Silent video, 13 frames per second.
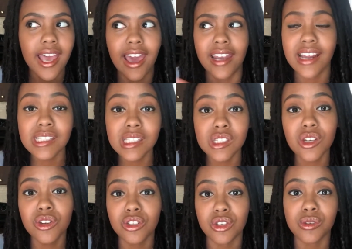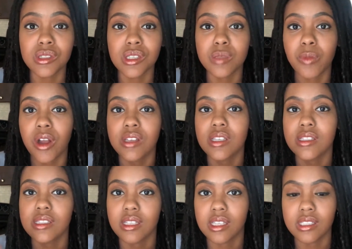And I still use this process
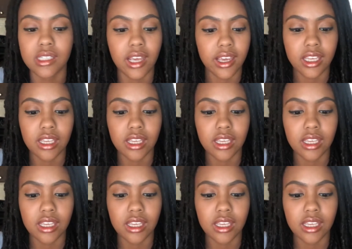to this day,